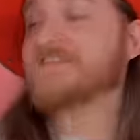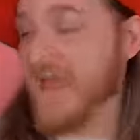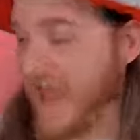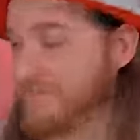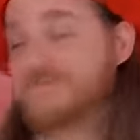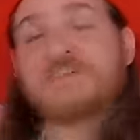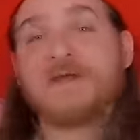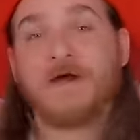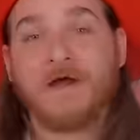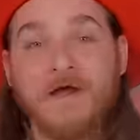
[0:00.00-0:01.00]
to F
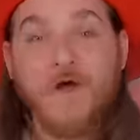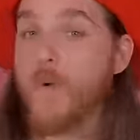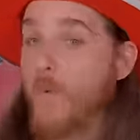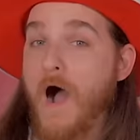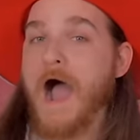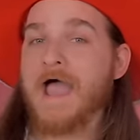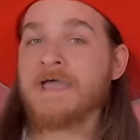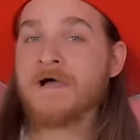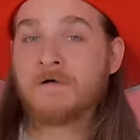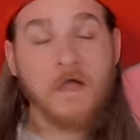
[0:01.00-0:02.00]
tier. Why?
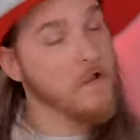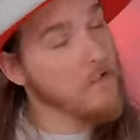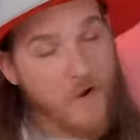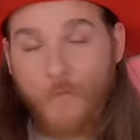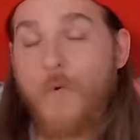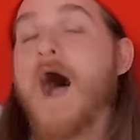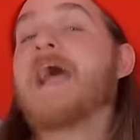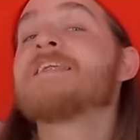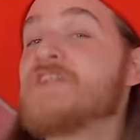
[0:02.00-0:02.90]
Why